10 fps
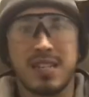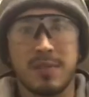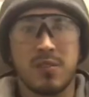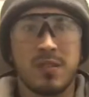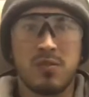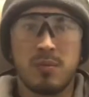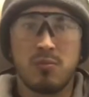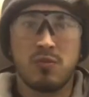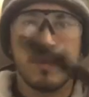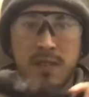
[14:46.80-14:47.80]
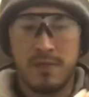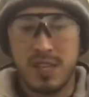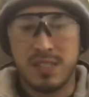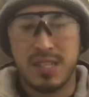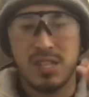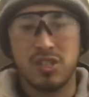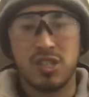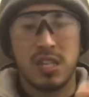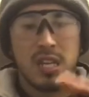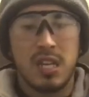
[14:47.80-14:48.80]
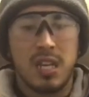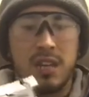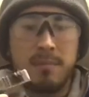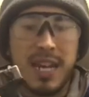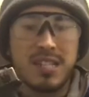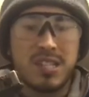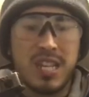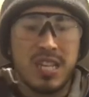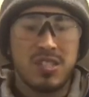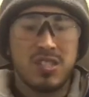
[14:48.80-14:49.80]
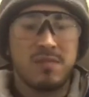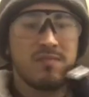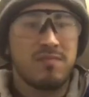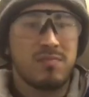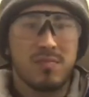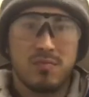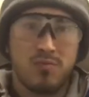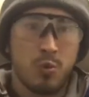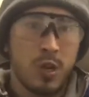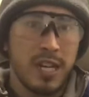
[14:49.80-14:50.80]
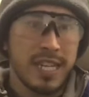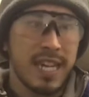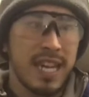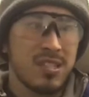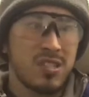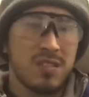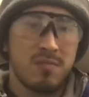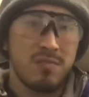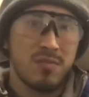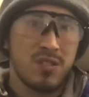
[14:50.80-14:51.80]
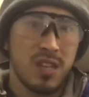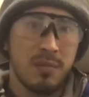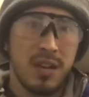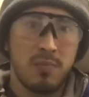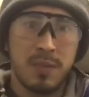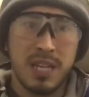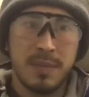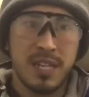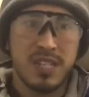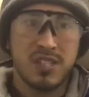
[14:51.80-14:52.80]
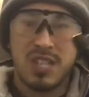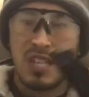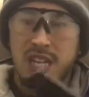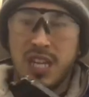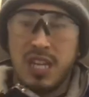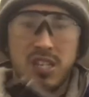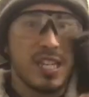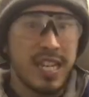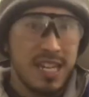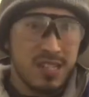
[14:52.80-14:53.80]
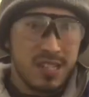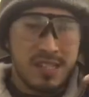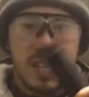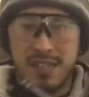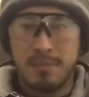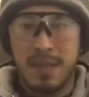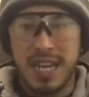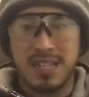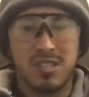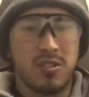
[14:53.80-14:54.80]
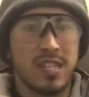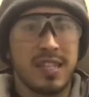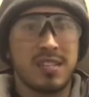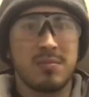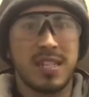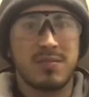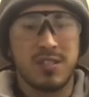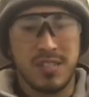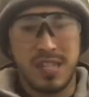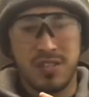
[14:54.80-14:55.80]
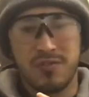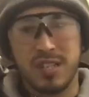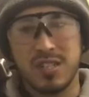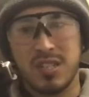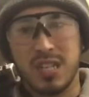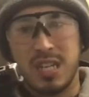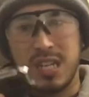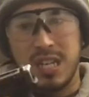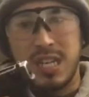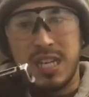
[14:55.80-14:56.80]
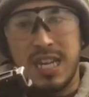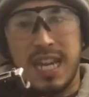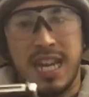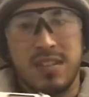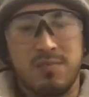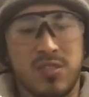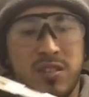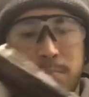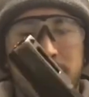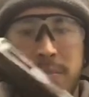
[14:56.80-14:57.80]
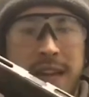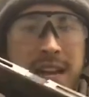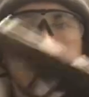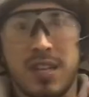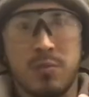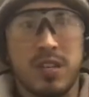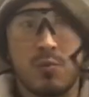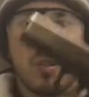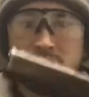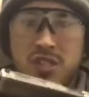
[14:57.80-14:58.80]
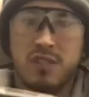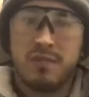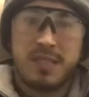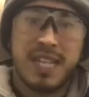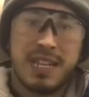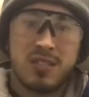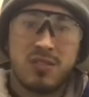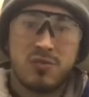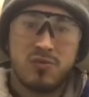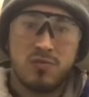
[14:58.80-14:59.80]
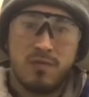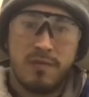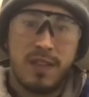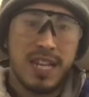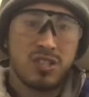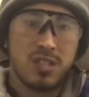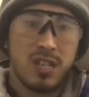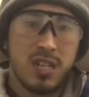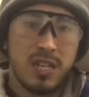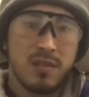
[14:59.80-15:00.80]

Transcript: you a little bit more of an advantage. Magazines require gas, certain amount of BBs. You can get extended mags, so again that comes down to accessories, and you can pimp it out any way you want to, from a tactical flashlight.